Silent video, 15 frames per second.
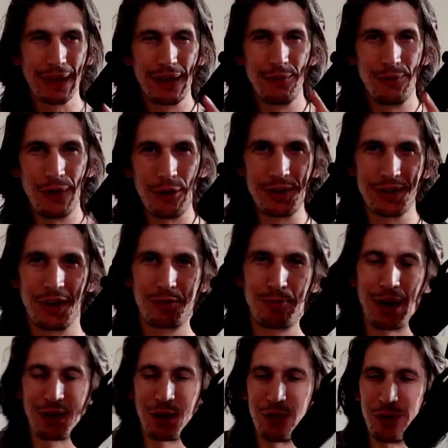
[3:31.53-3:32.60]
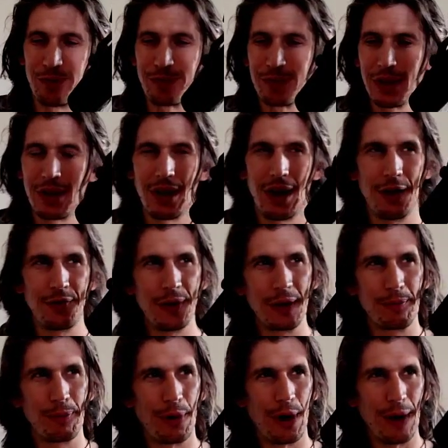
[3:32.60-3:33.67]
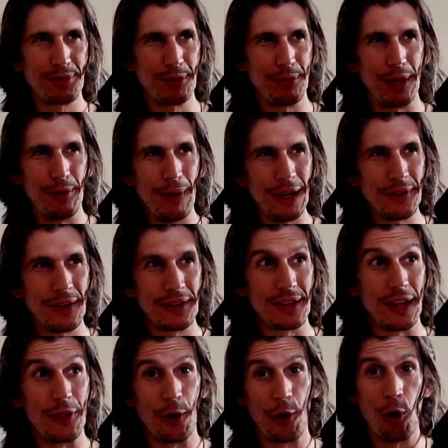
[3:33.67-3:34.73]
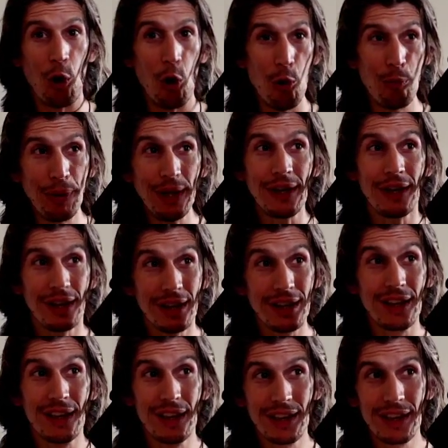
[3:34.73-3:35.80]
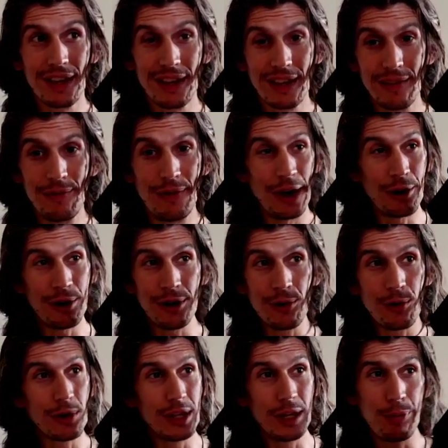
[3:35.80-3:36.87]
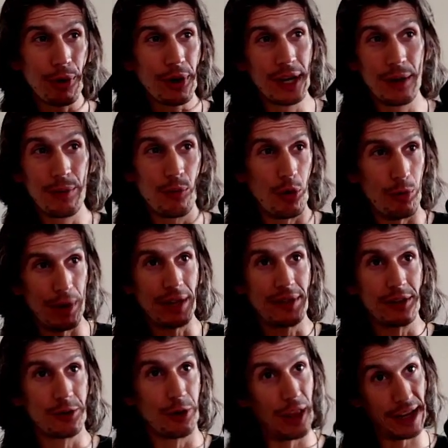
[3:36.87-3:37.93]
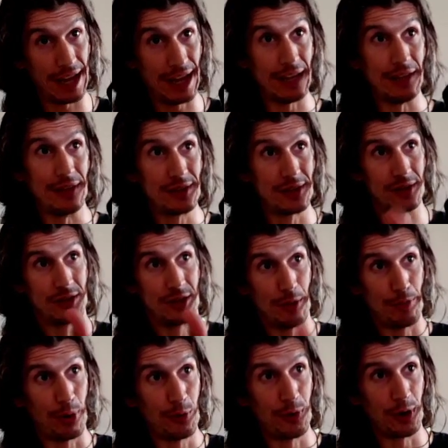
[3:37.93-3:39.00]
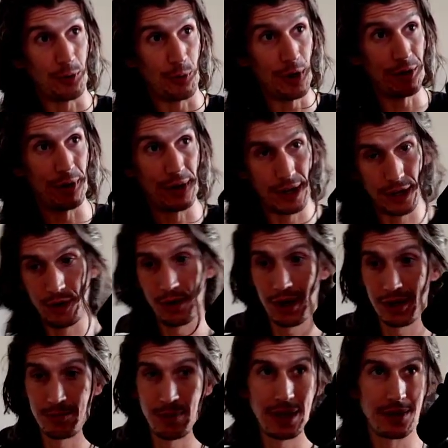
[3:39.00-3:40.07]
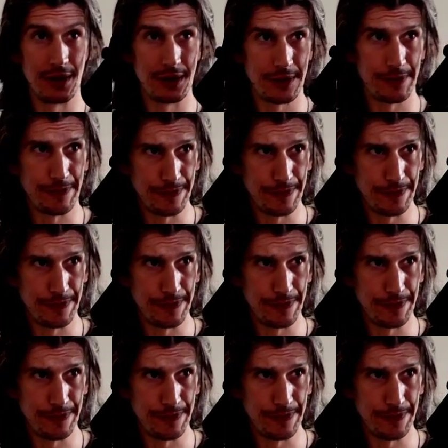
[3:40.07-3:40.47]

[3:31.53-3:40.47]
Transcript: Very suspect of it. I think perhaps somebody made this and they're hoping Veteran or Leaperkin will make this. They're like, hey, this is the perfect rendering. Can you guys make this?